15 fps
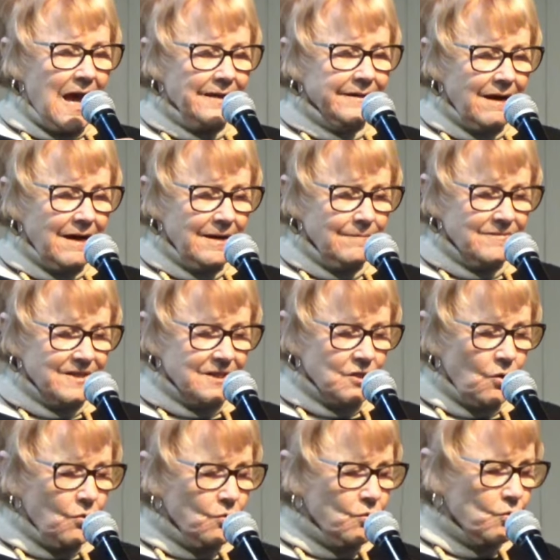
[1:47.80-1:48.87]
And I am
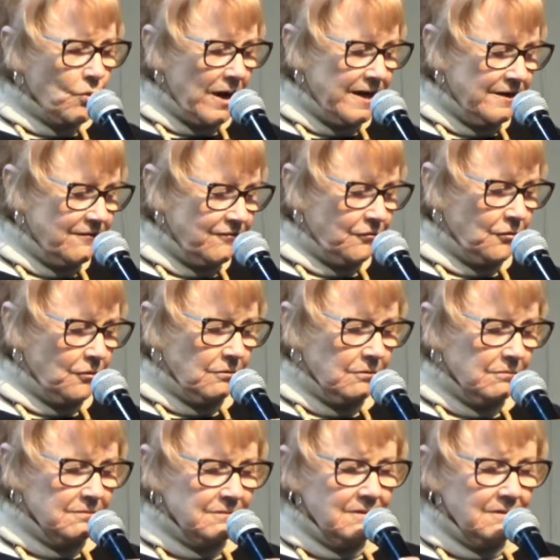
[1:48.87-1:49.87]
so grateful